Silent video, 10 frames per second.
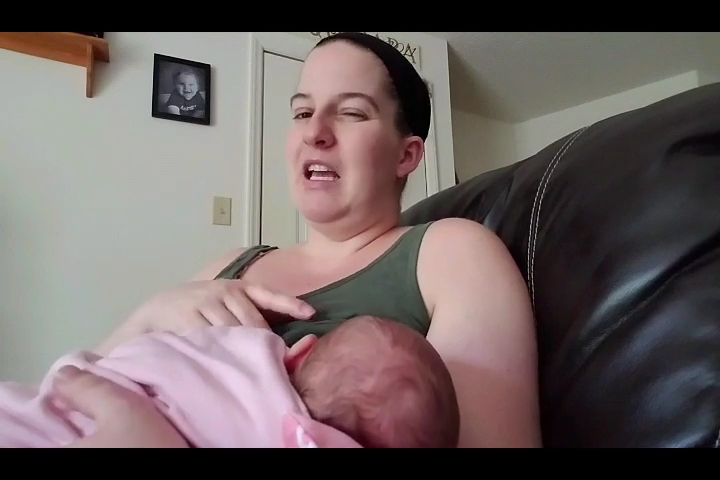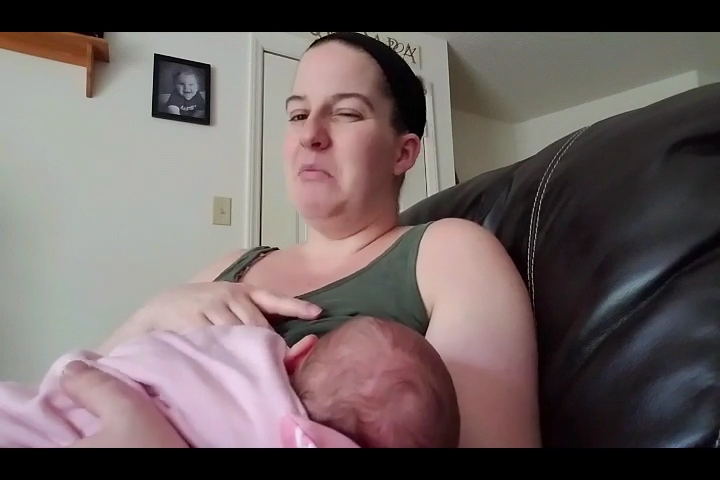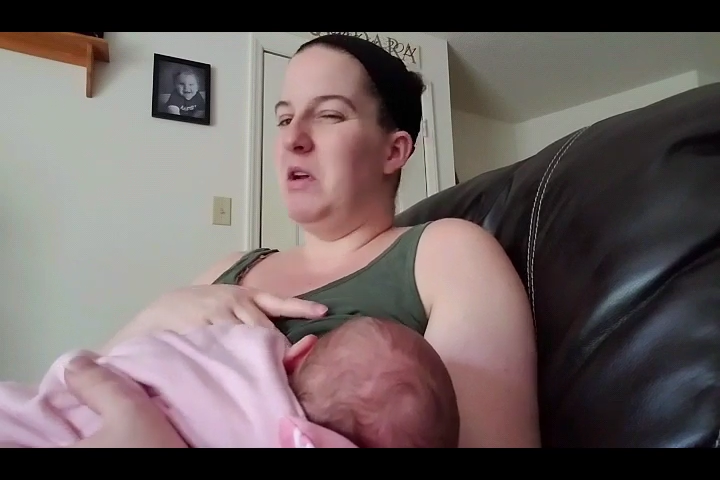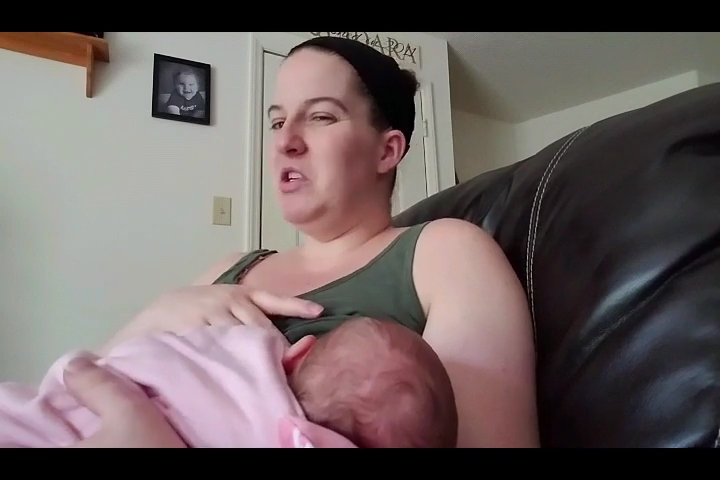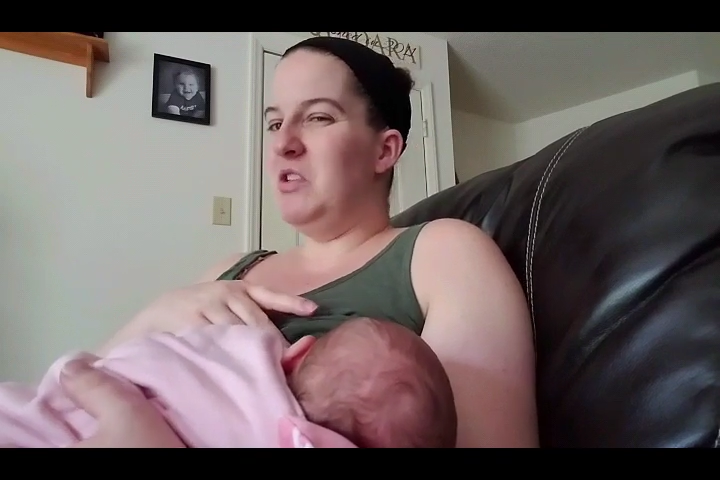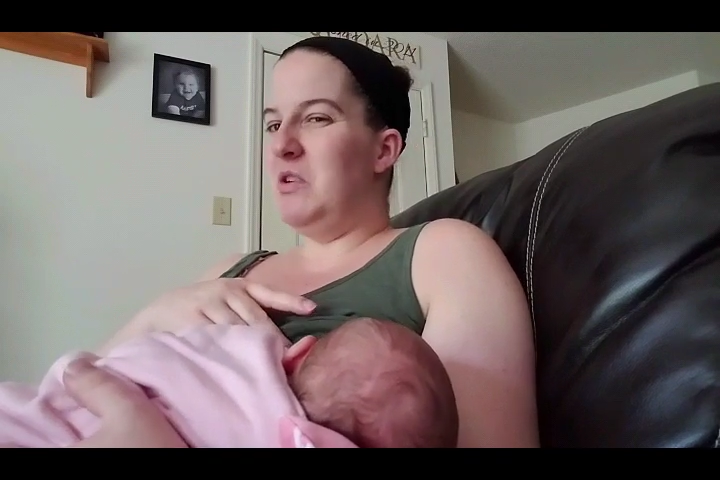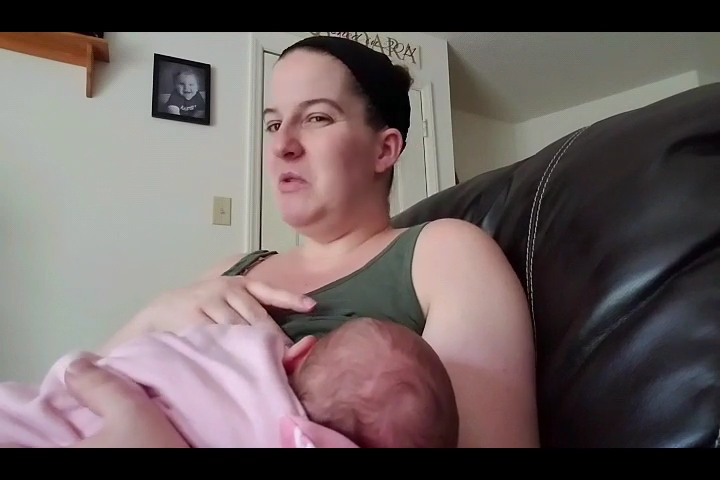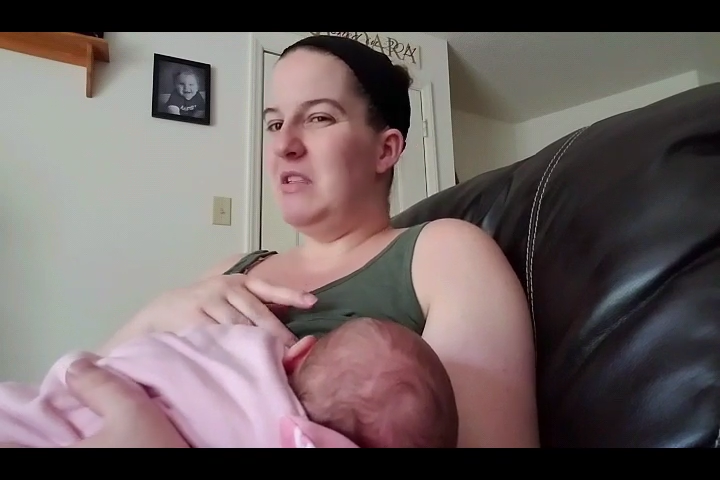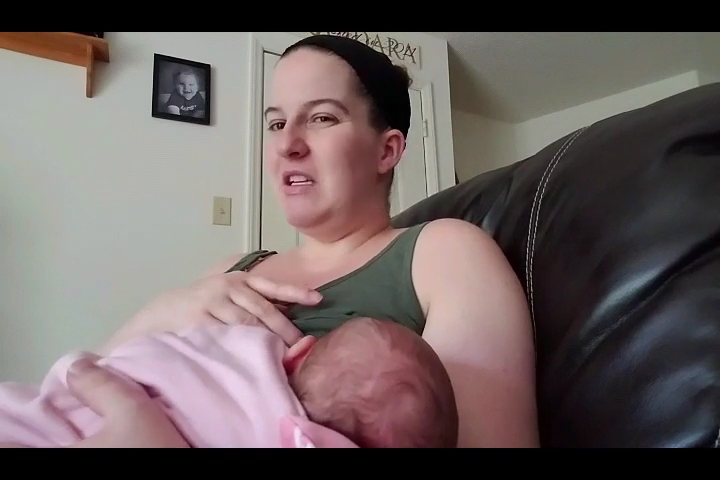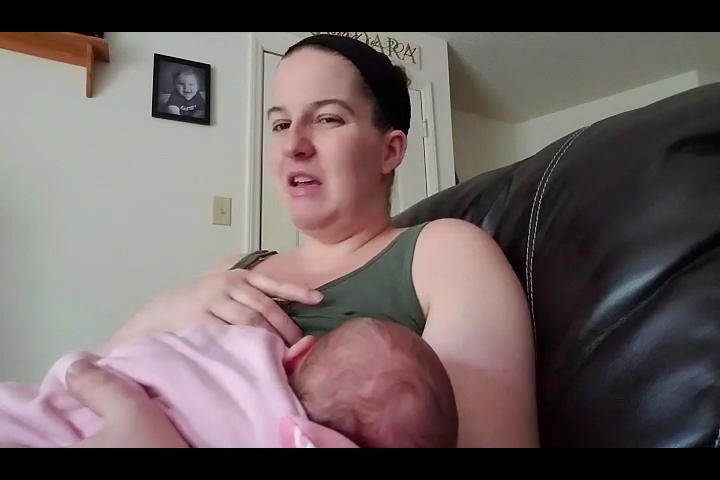am I just
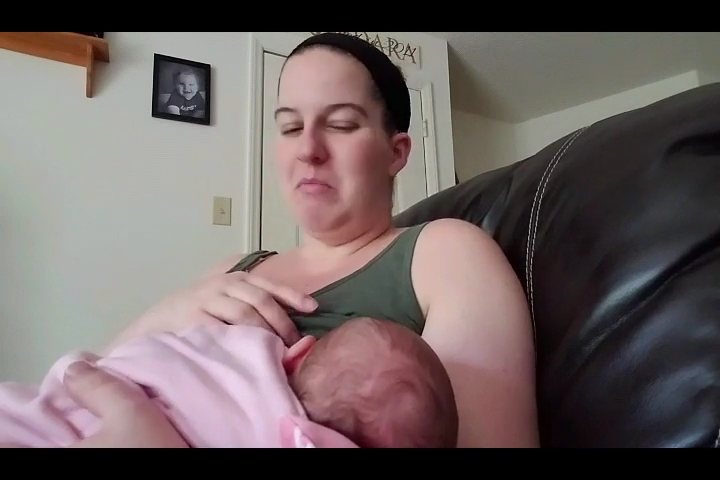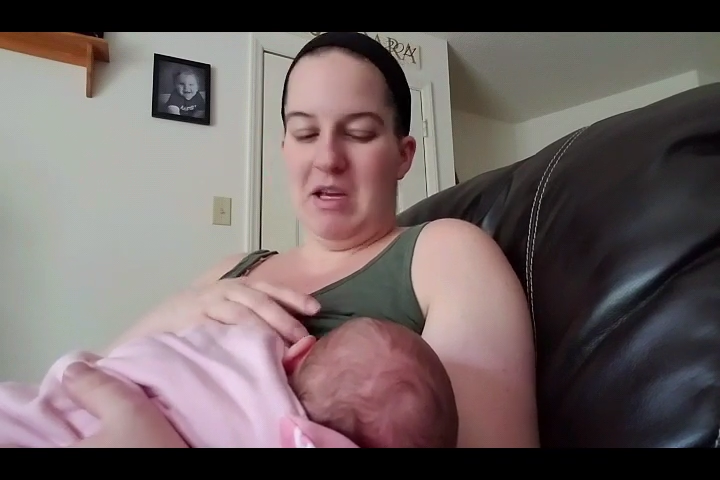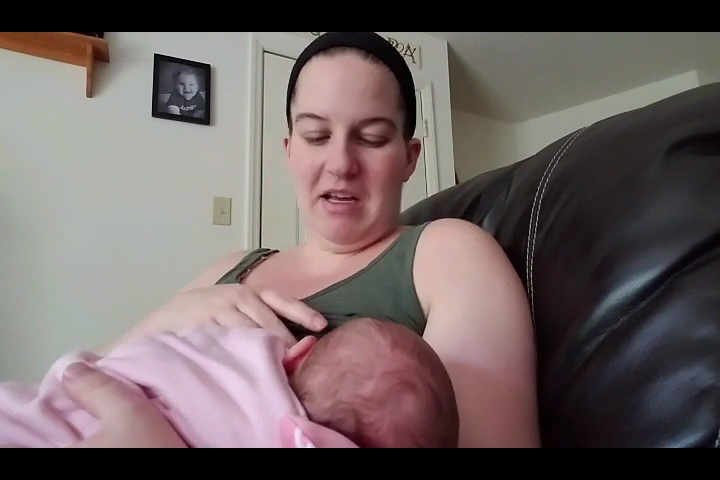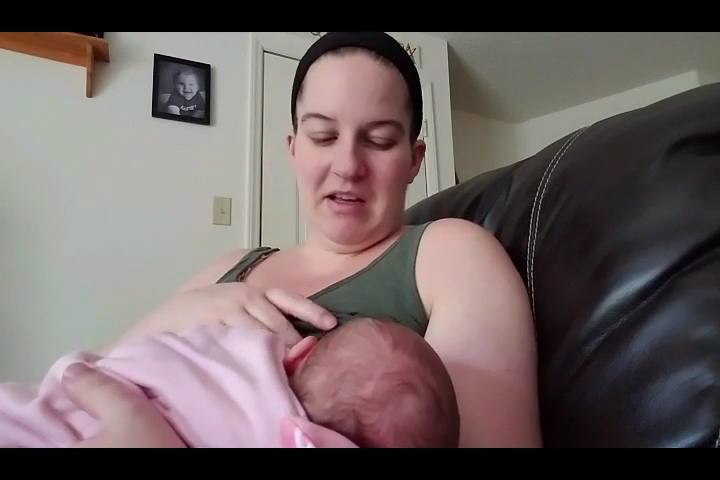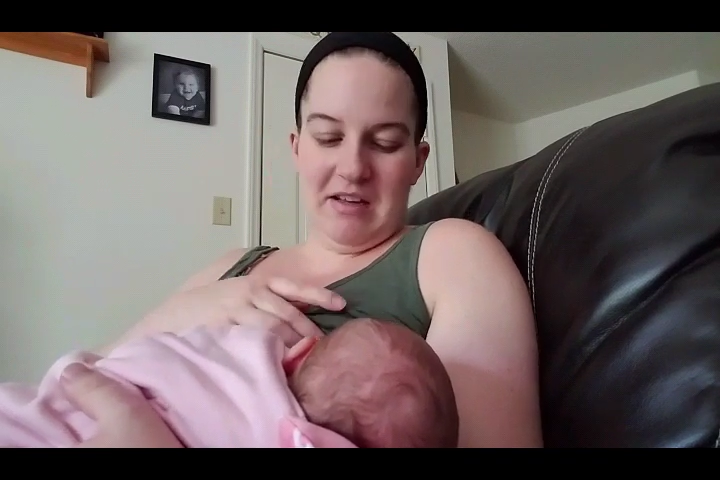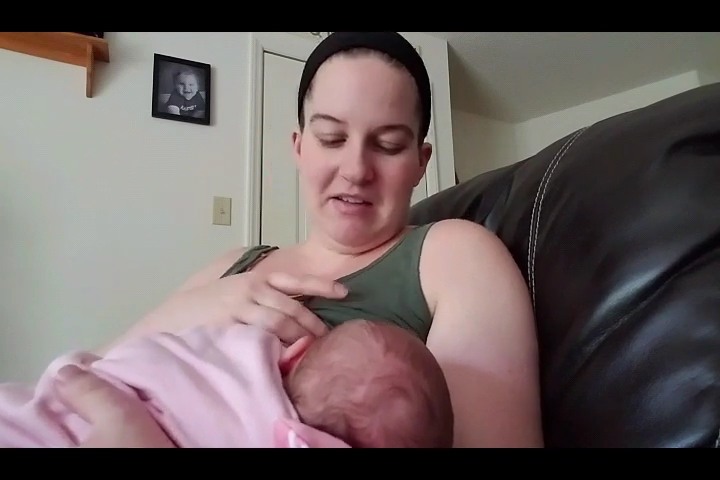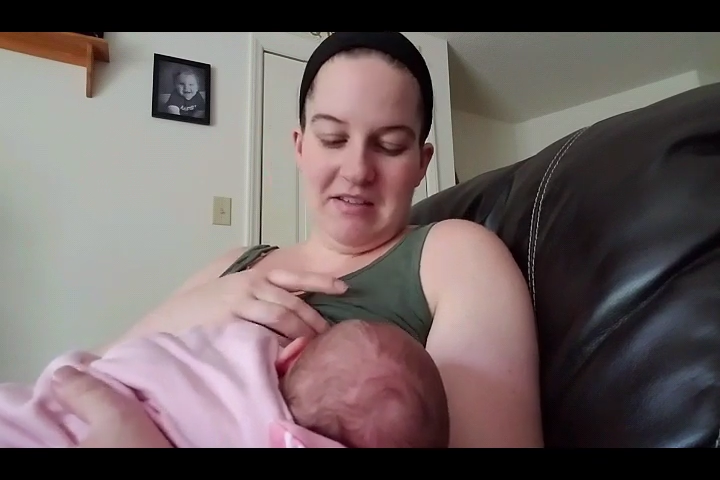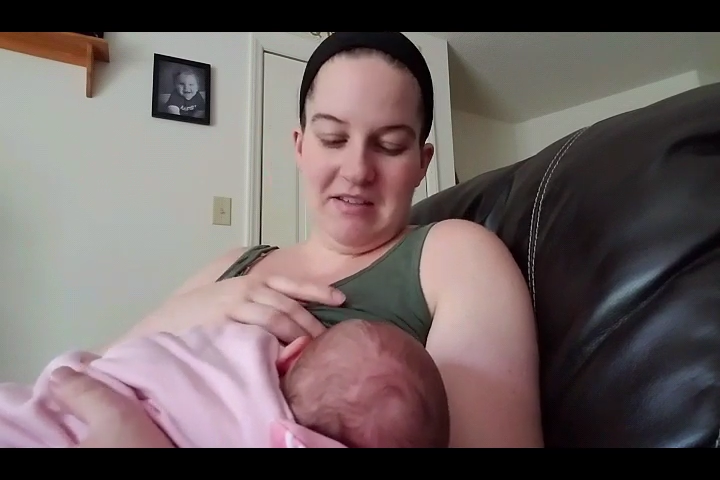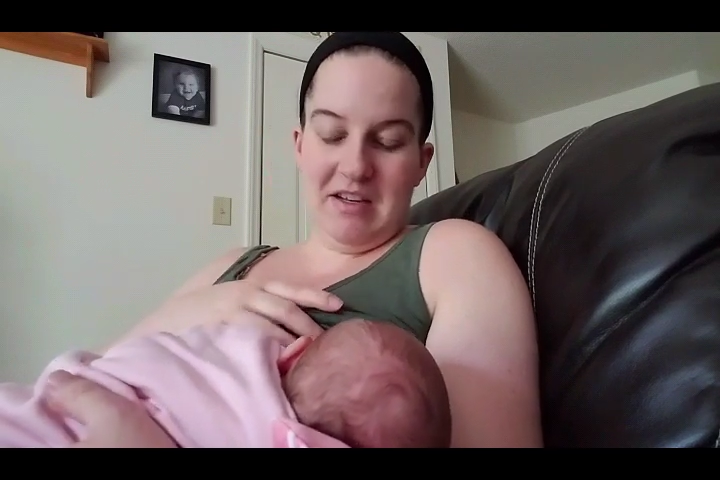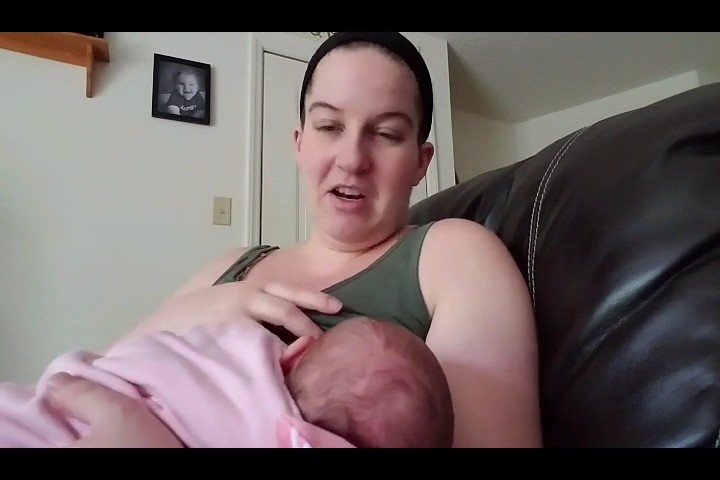noticing it because,